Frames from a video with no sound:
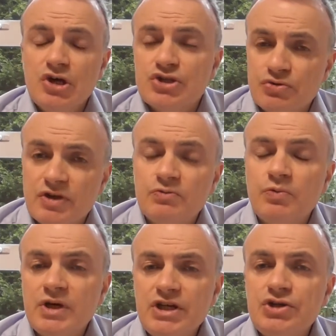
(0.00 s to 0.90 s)
so that
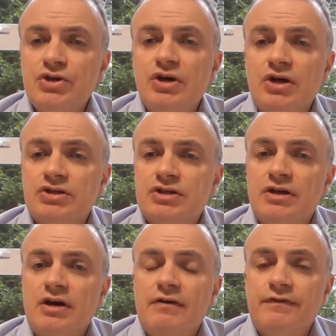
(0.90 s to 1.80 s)
we do not
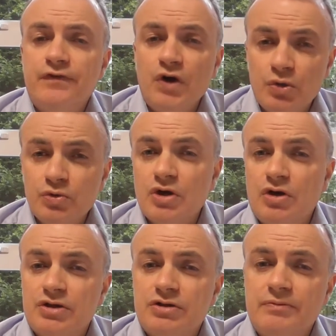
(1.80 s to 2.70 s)
follow God,